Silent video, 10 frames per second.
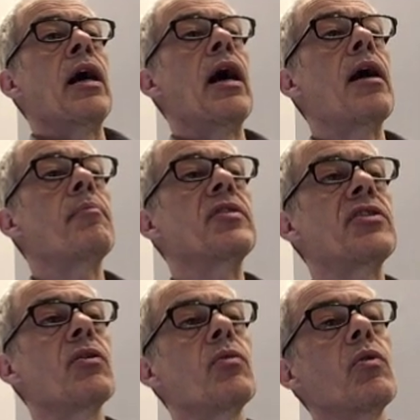Um,
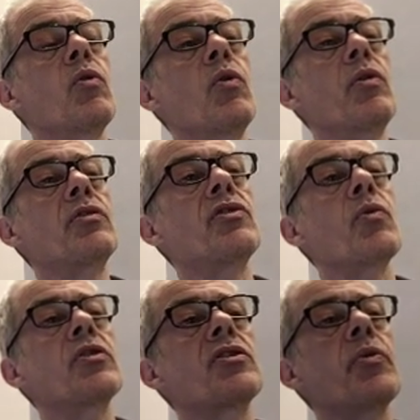so
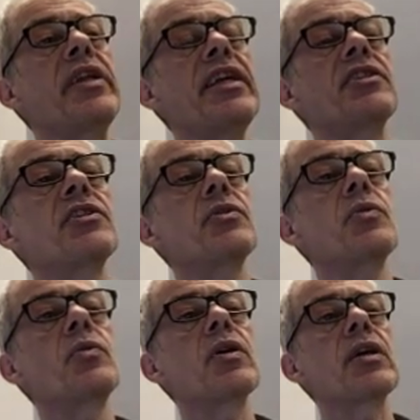so, so we need
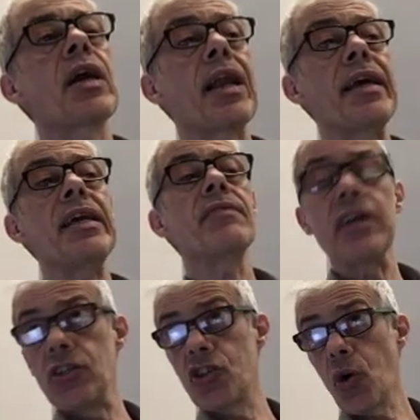to cleave
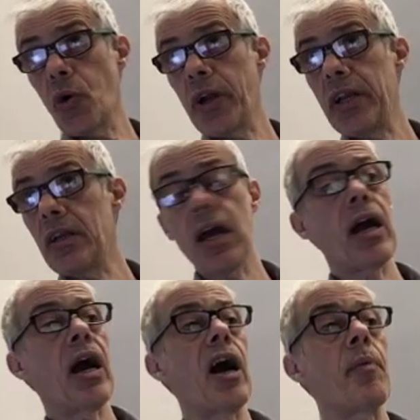and join
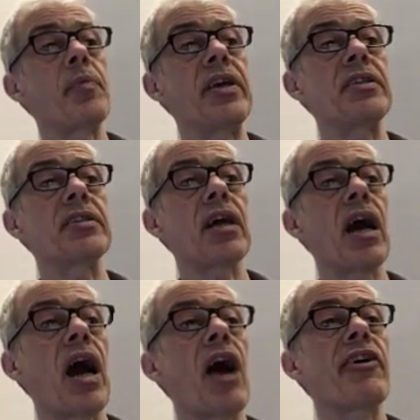um, these
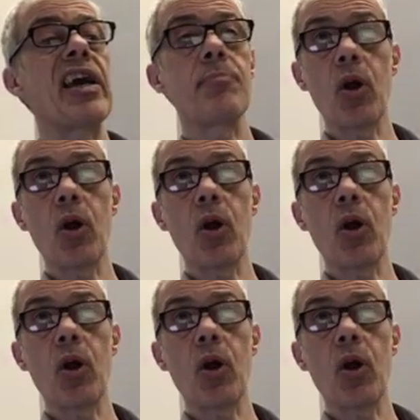RNA